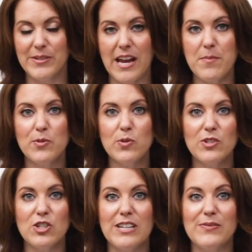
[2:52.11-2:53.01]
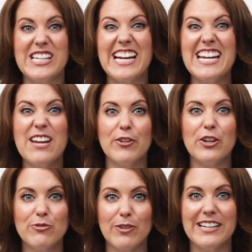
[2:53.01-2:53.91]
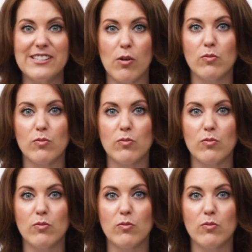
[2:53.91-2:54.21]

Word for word: was able to achieve significant rates